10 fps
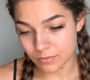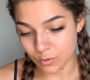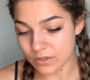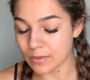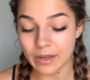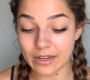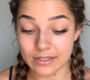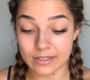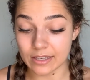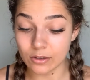Or some kind
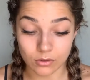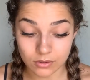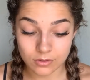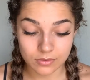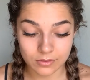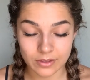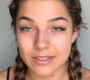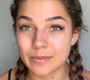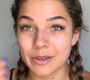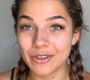of deal. Because
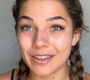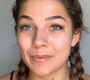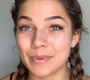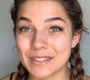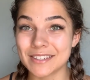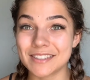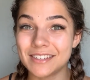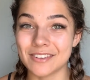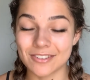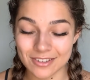I'm hearing like a business
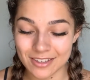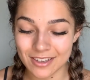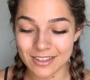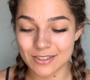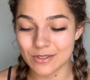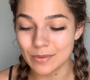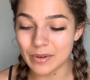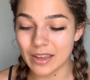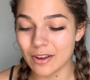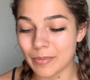deal. So
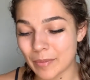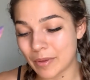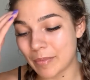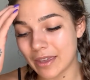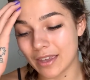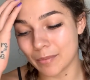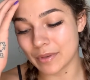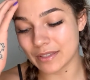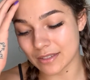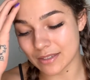somebody here might be making a
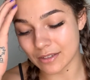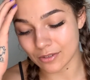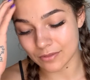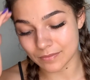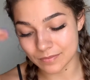business deal.